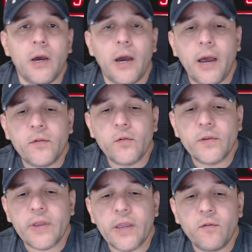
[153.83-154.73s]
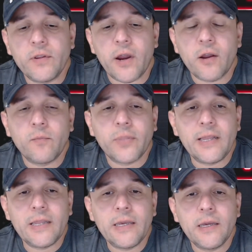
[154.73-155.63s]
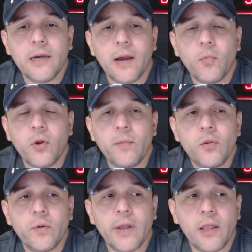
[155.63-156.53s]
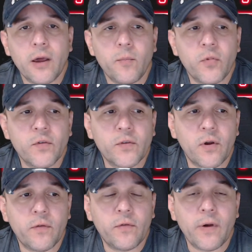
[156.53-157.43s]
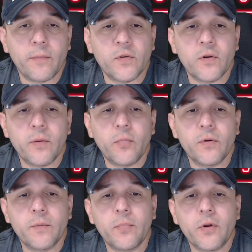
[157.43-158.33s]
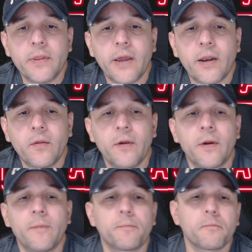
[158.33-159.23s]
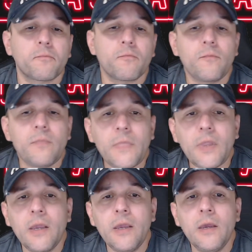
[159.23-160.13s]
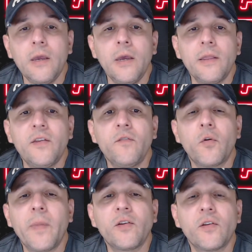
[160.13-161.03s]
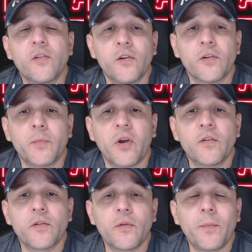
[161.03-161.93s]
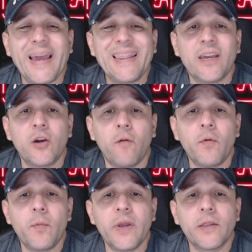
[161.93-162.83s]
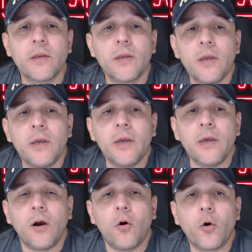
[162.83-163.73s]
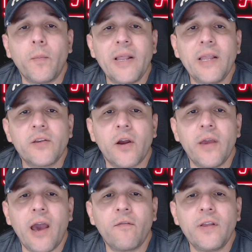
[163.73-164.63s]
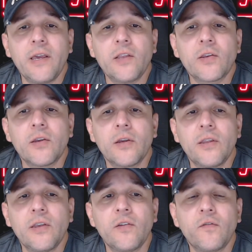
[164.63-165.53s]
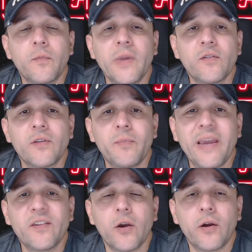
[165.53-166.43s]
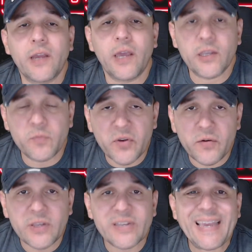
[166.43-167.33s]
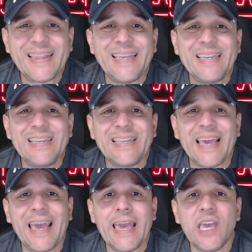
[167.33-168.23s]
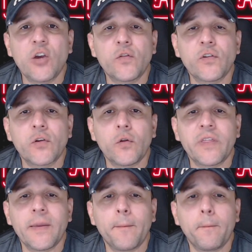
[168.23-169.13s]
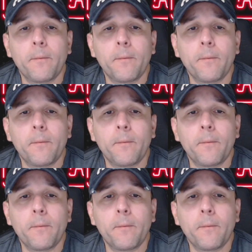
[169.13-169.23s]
As soon as I get retired completely, I'm going to be doing a lot of more stuff. I'm just going to putting that out there. This information is not sponsored by the government or military affiliate. This information is based on experience, and this is a consulting